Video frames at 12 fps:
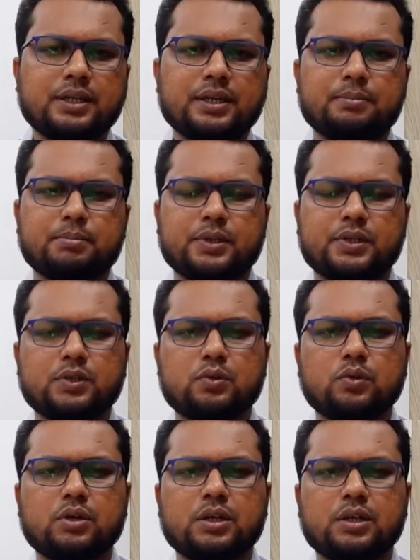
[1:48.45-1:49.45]
a
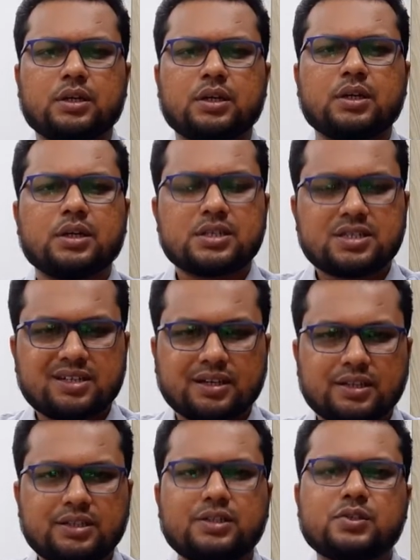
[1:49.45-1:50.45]
particular
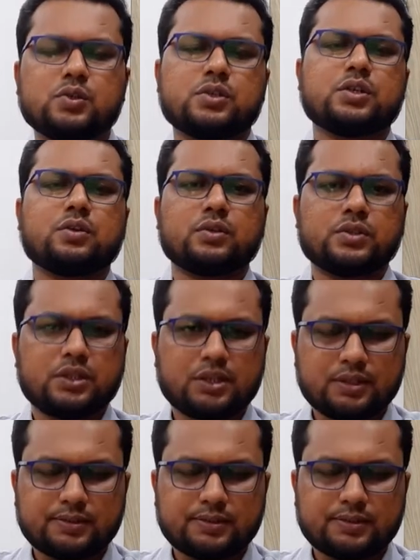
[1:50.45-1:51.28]
study sociological.